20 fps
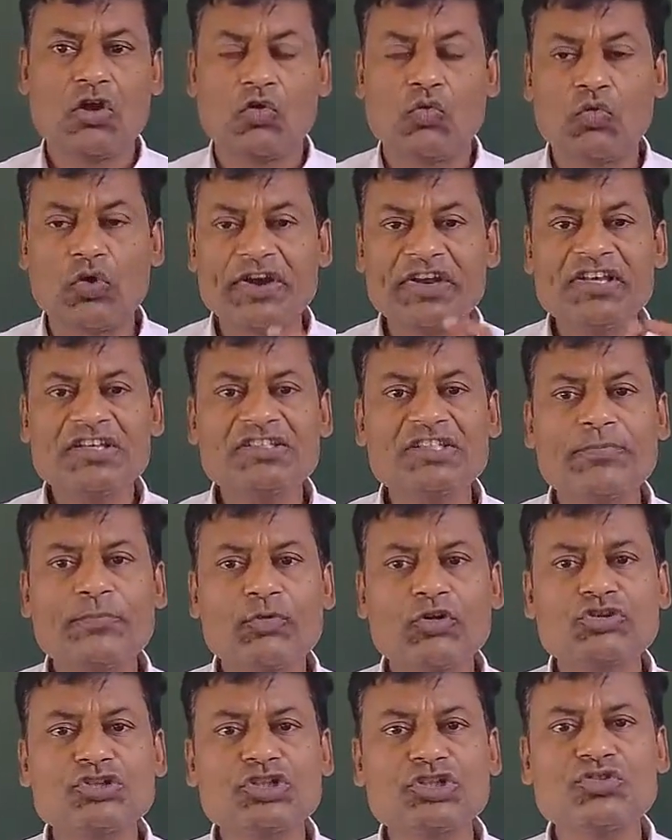One is the
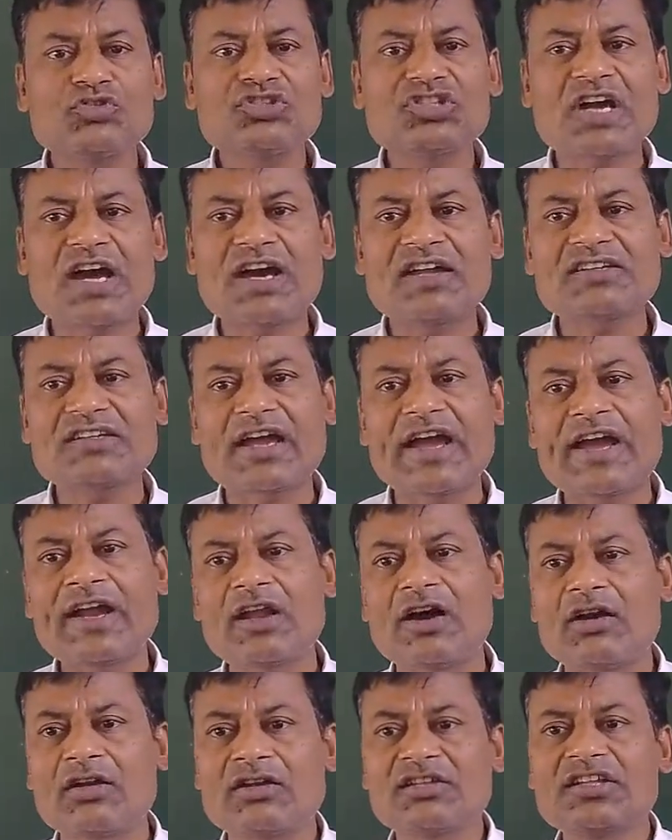positive charge and
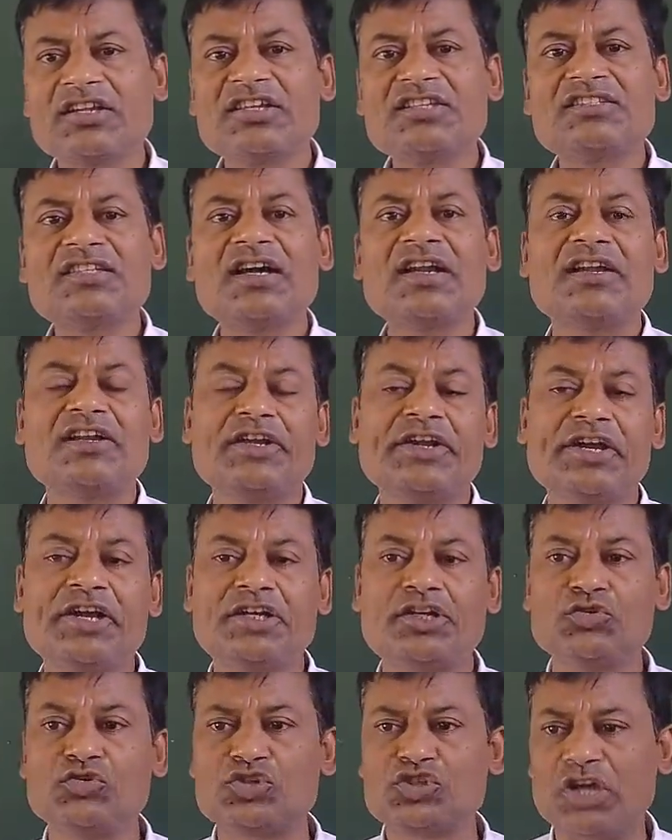another is the
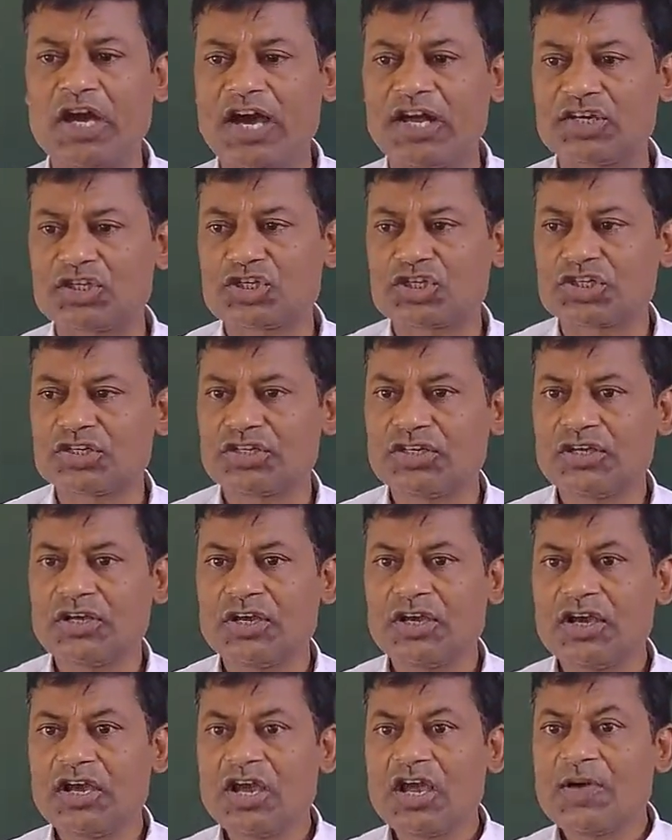negative charge.
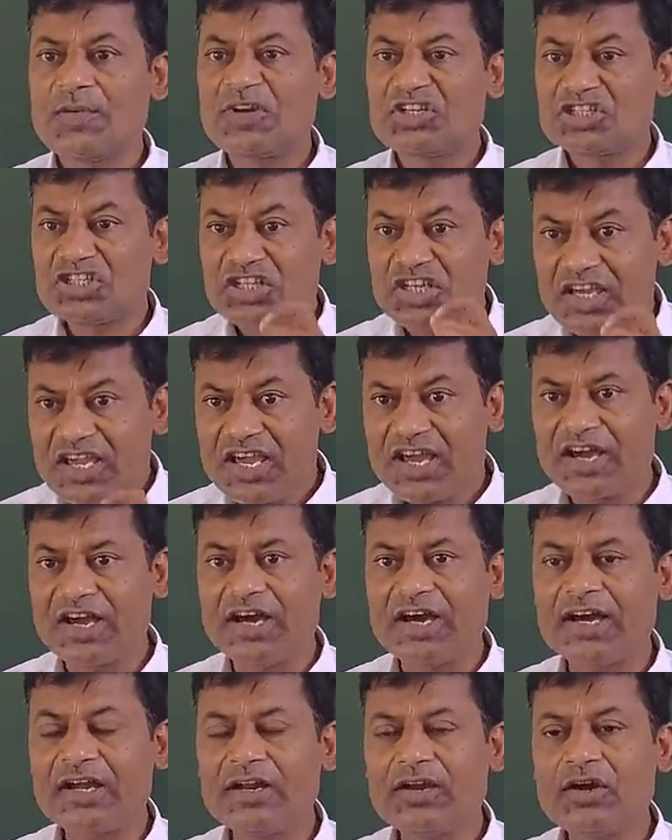But
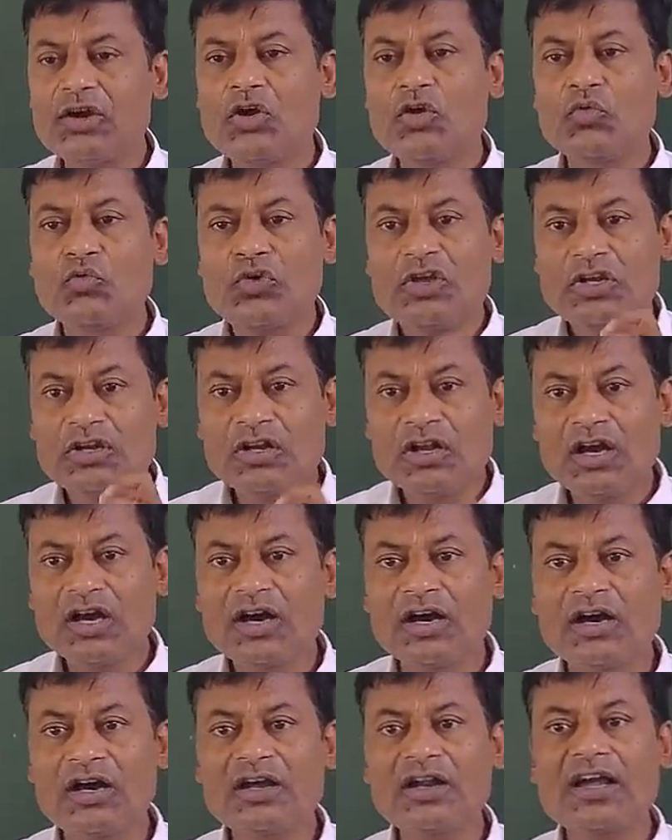here we
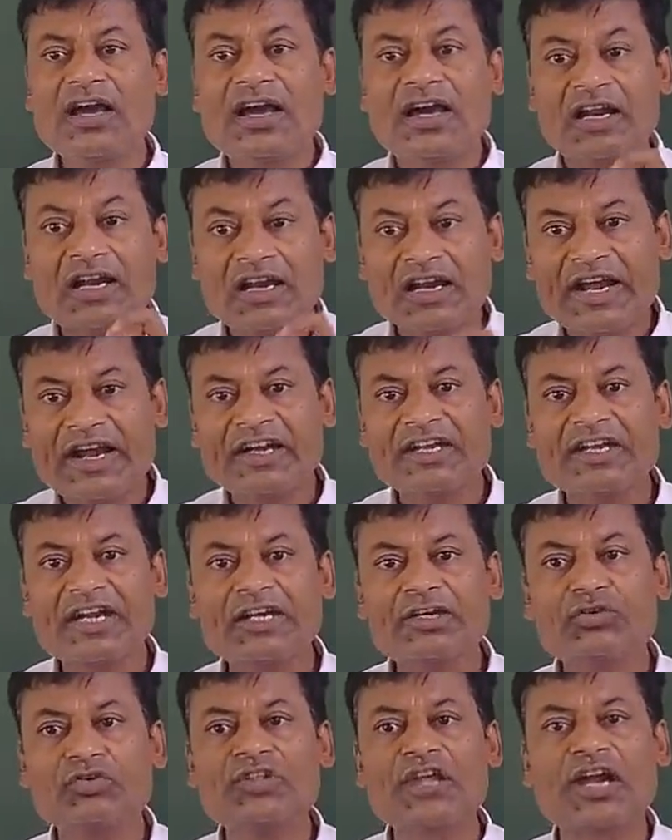learn
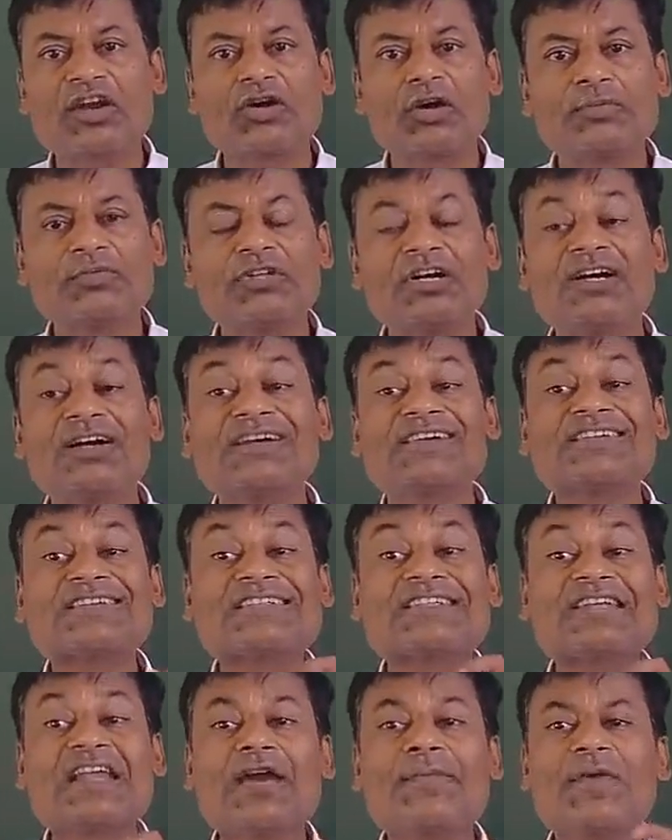related to that of the
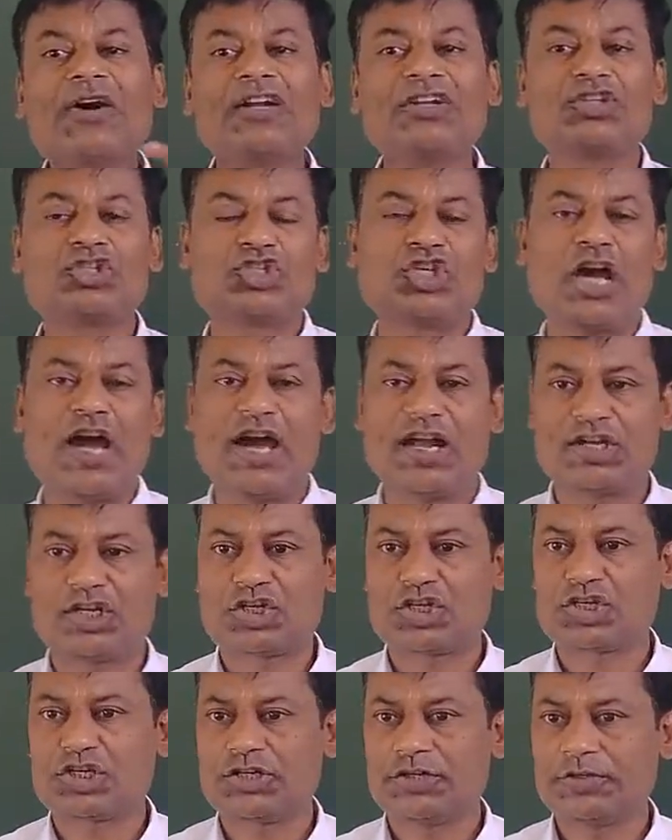stable charge,